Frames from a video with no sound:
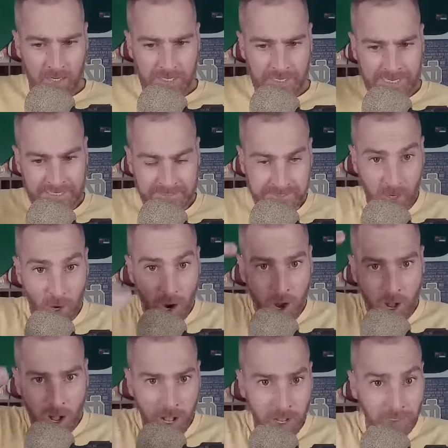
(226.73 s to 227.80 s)
it's
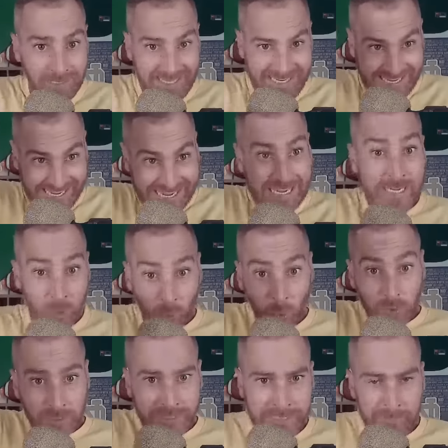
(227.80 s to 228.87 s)
all
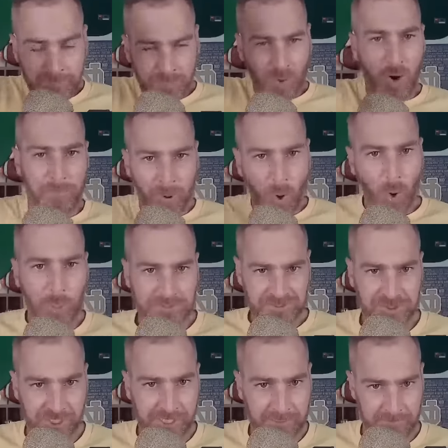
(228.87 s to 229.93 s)
equally
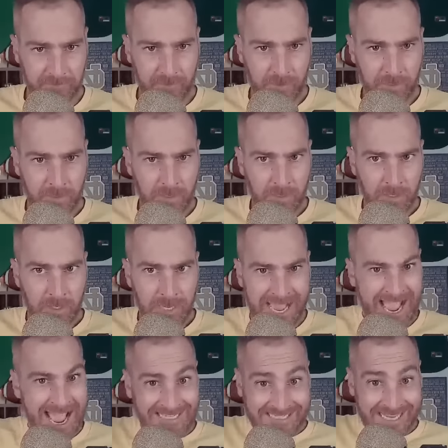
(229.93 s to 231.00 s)
proportioned.
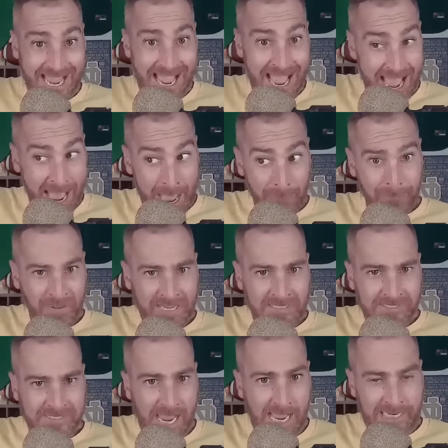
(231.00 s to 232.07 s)
As happy
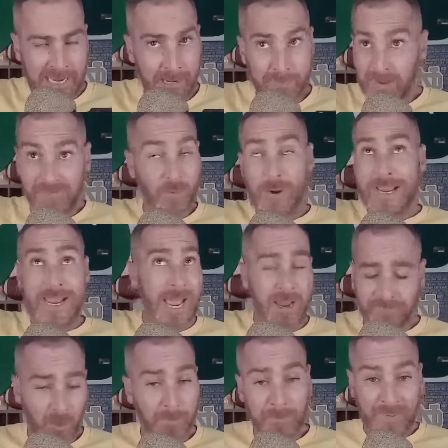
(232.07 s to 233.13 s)
as I am if we
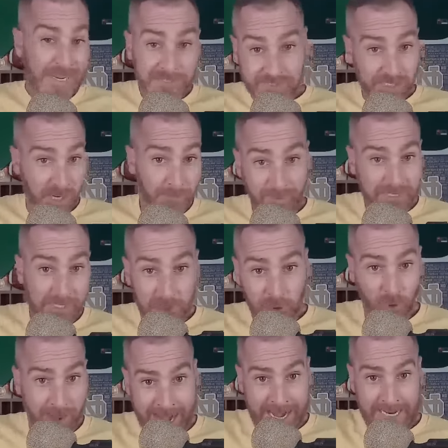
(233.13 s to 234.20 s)
ever beat somebody
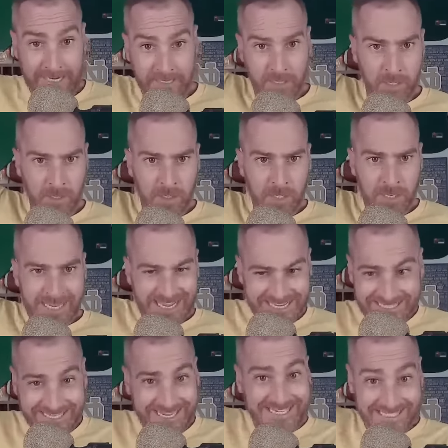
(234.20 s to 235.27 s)
great,
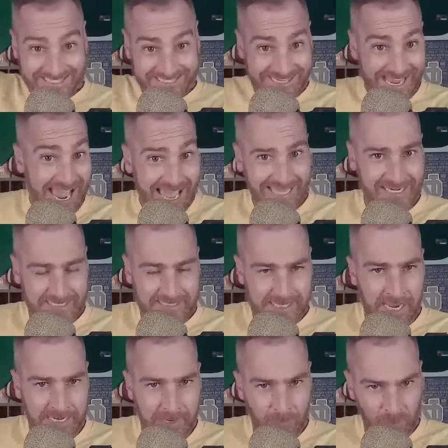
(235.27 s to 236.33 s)
is as sad as
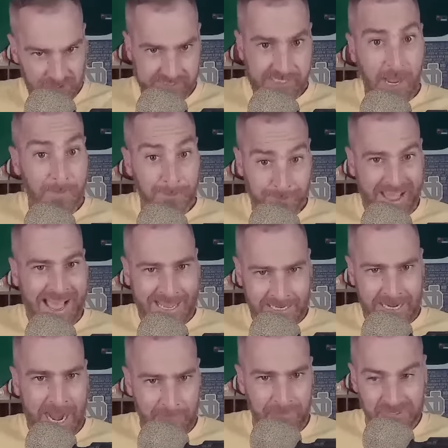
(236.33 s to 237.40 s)
I am when something bad
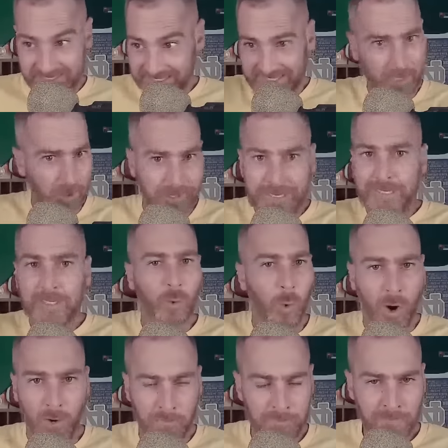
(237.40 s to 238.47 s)
happens. They're
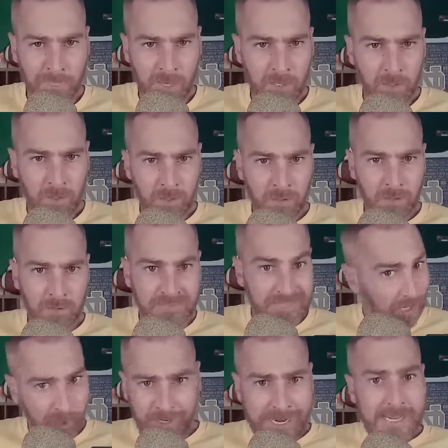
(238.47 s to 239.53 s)
equal.
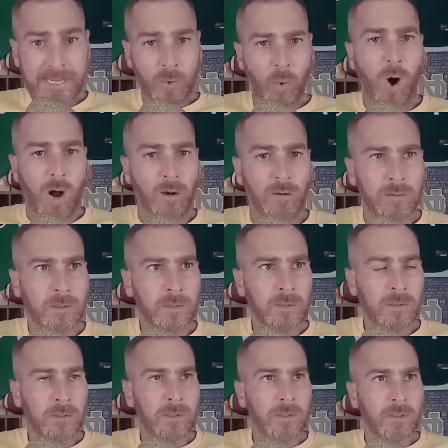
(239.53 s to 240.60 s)
They're equal.
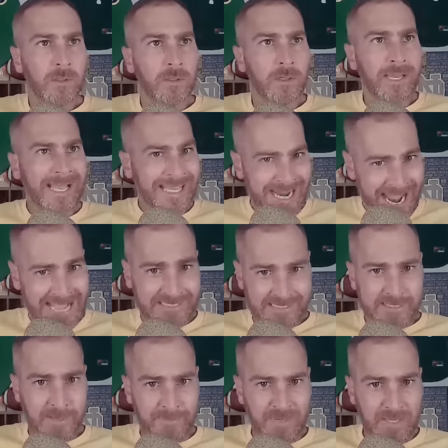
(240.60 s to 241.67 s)
It has
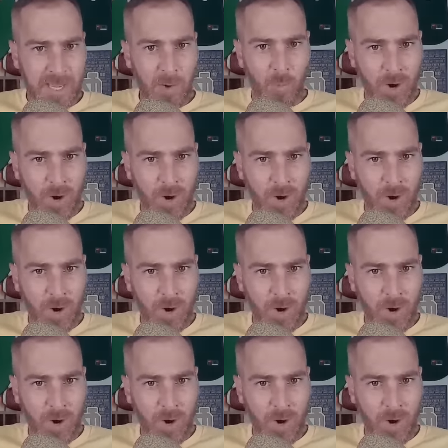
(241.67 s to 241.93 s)
to be that